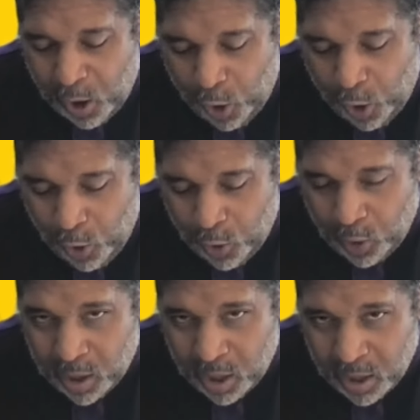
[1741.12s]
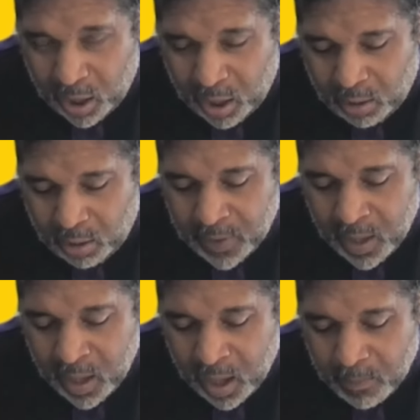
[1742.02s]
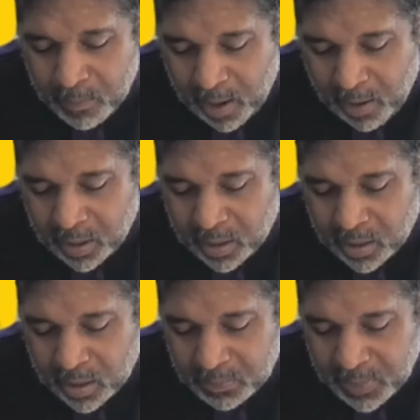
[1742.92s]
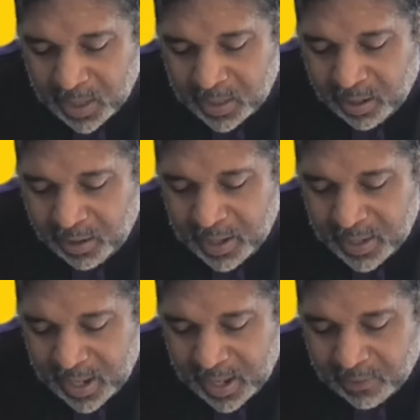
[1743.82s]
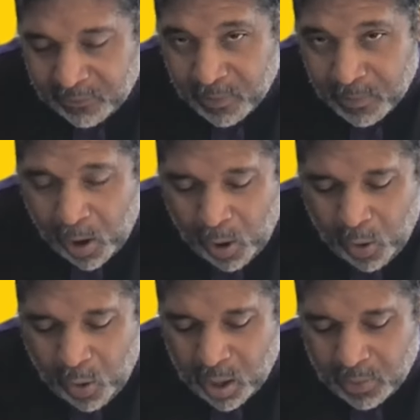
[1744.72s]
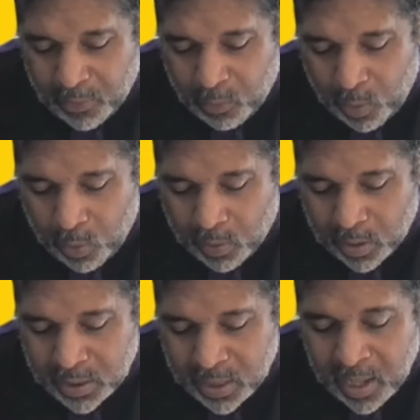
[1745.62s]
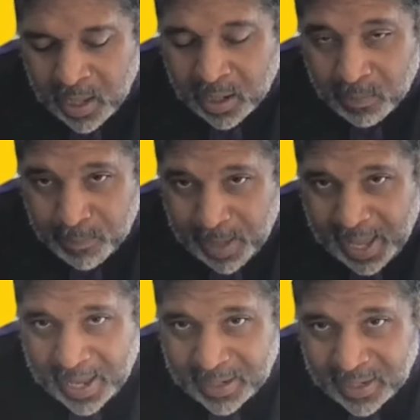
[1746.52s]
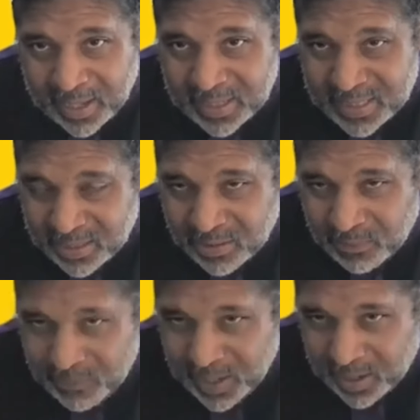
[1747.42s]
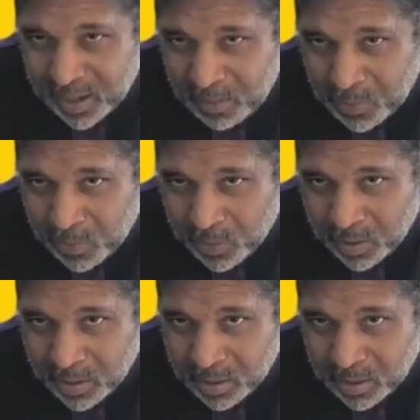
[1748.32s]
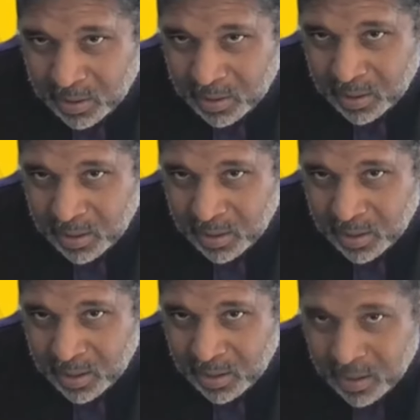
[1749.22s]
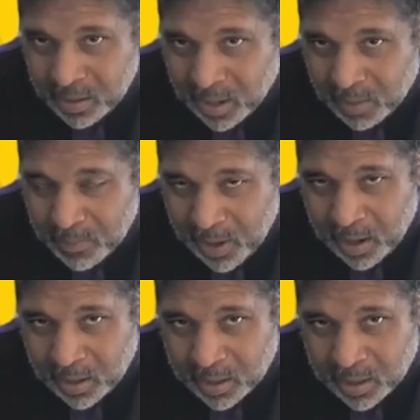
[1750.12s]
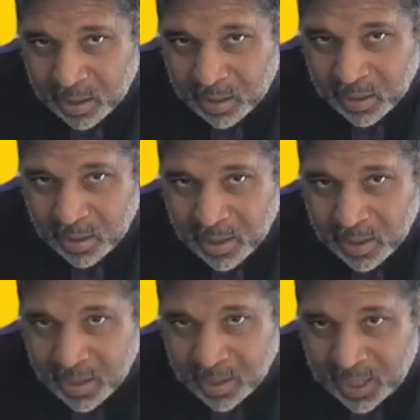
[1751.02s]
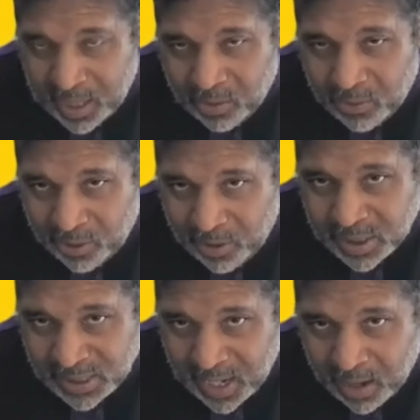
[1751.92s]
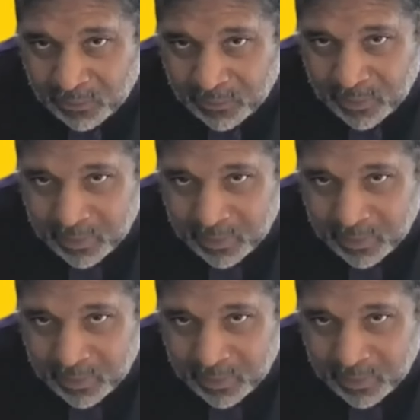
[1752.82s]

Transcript: all of America's military death from all other wars combined until the Vietnam War. America killed herself